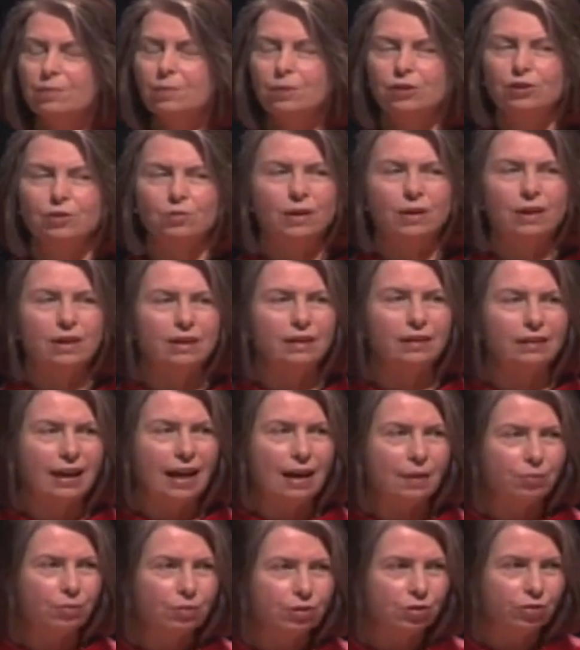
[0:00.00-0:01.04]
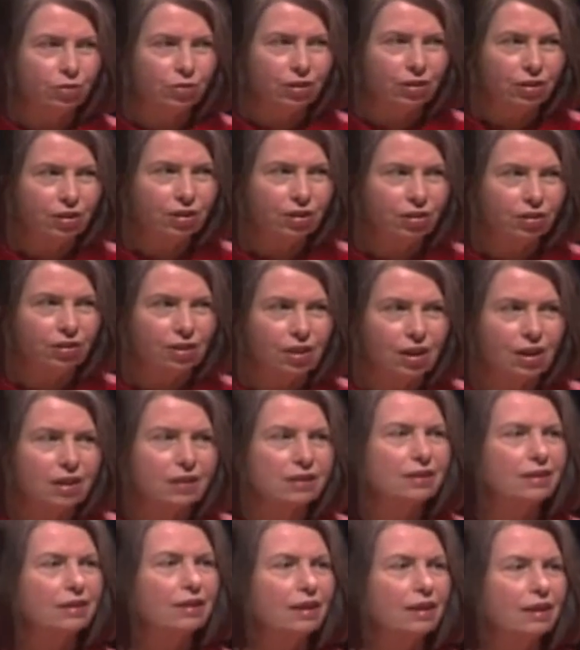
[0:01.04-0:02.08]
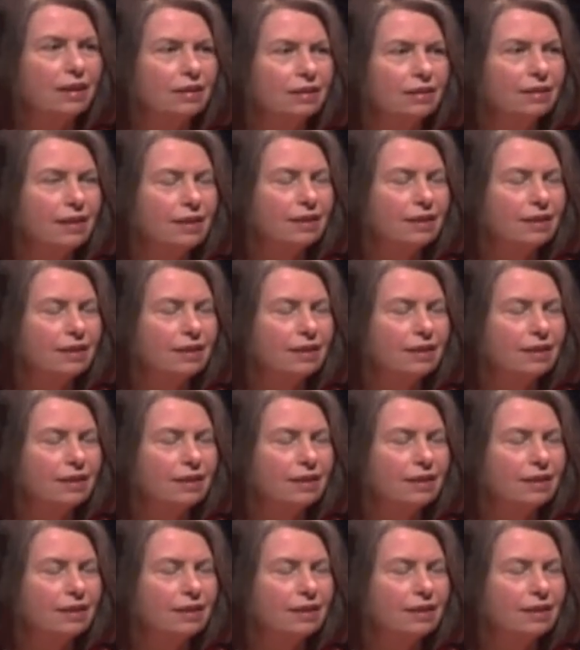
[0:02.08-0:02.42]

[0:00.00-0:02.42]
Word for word: between a laboratory curiosity